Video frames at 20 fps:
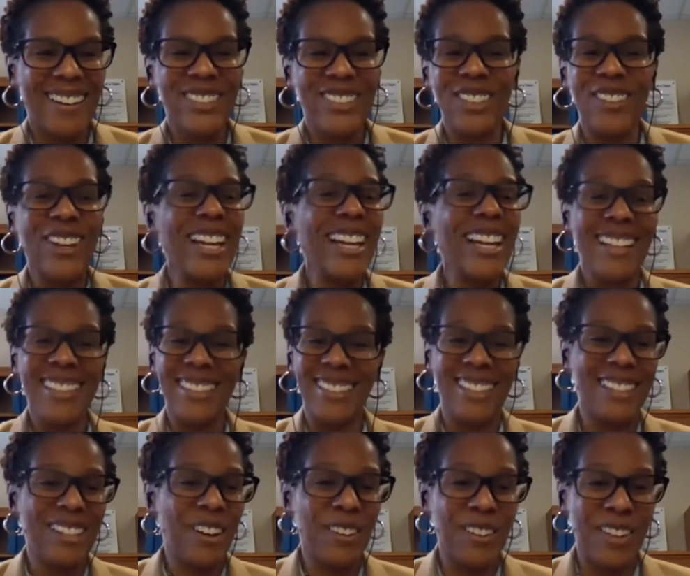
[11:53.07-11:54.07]
So he
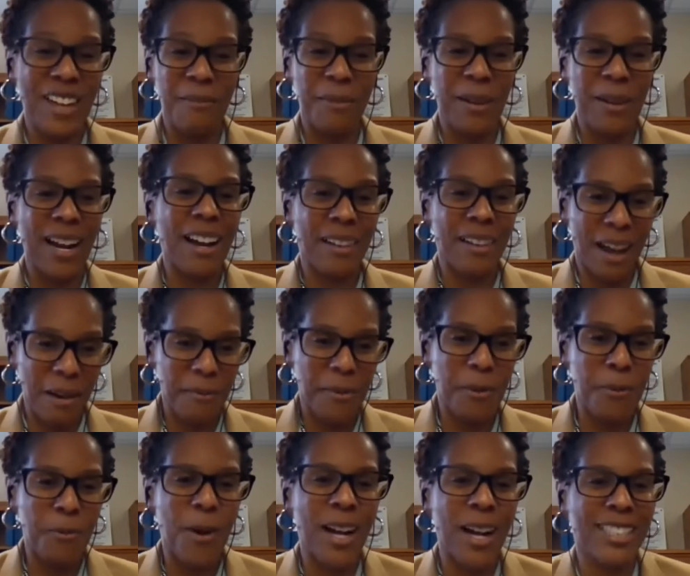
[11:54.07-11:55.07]
doesn't know that, but I've
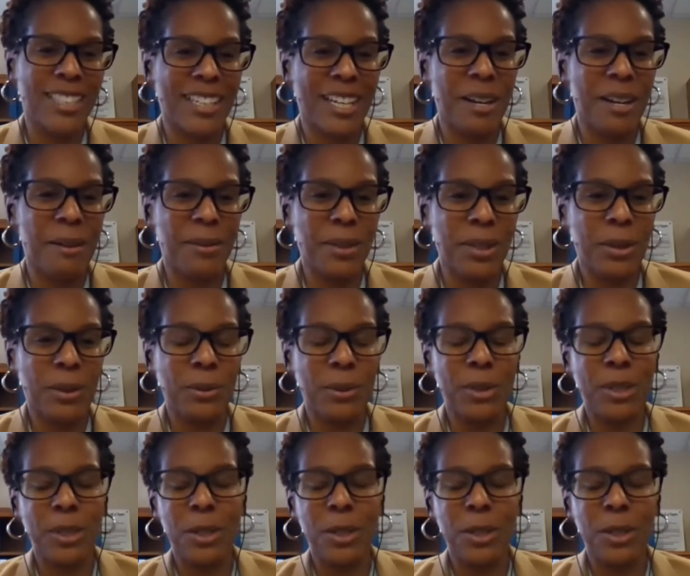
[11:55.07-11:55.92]
been watching him too.